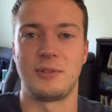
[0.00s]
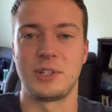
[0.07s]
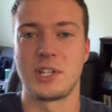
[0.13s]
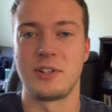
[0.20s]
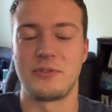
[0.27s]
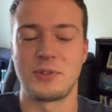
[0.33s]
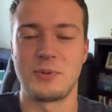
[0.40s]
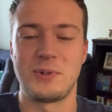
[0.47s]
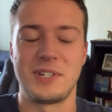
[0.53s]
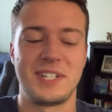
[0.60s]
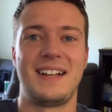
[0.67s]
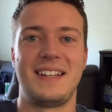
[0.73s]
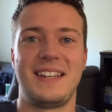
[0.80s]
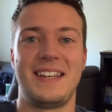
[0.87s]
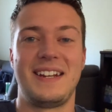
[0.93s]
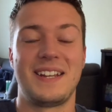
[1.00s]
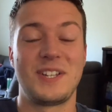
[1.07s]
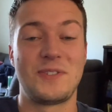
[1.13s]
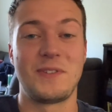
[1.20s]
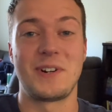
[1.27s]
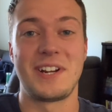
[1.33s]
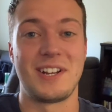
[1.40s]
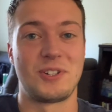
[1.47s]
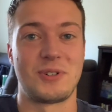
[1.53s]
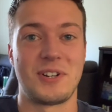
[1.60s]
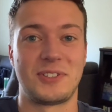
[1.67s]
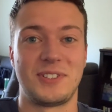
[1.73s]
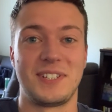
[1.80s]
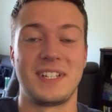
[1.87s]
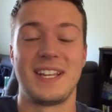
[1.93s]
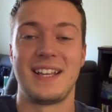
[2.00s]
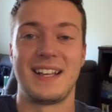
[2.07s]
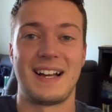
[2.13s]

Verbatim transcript: looking for one, and it gets very interesting.